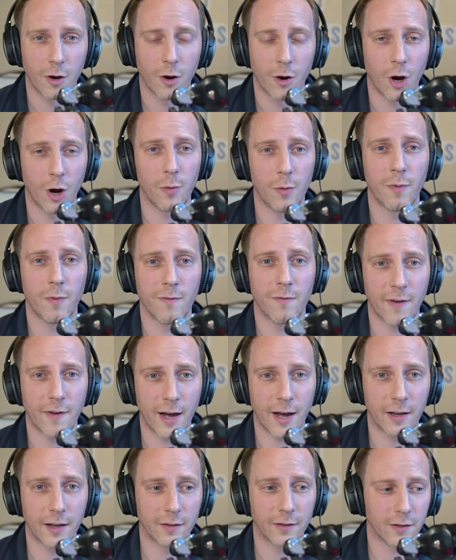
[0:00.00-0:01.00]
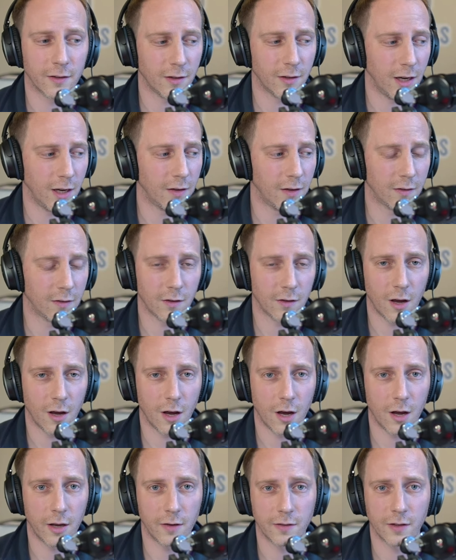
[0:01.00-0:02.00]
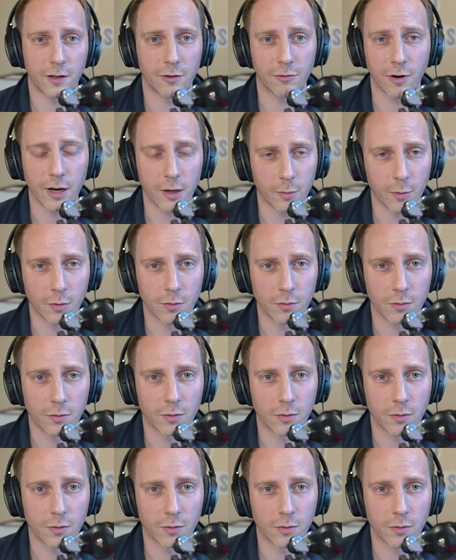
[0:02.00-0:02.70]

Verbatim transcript: OpenFaaS is uh, it's incredible.